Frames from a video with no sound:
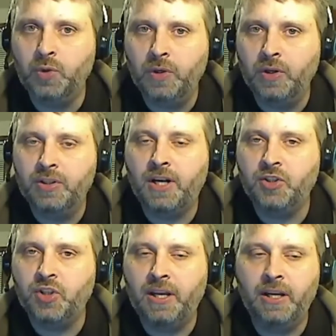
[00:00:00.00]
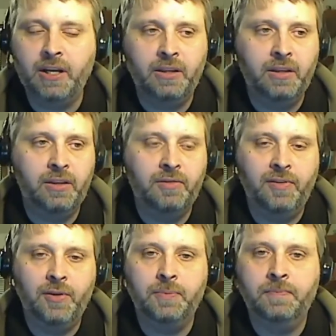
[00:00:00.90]
to it or touch on it in, in the
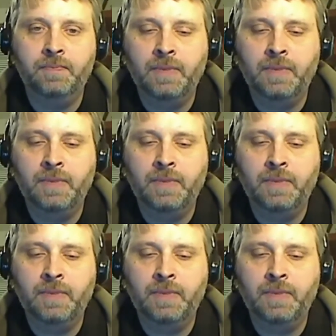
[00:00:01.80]
film.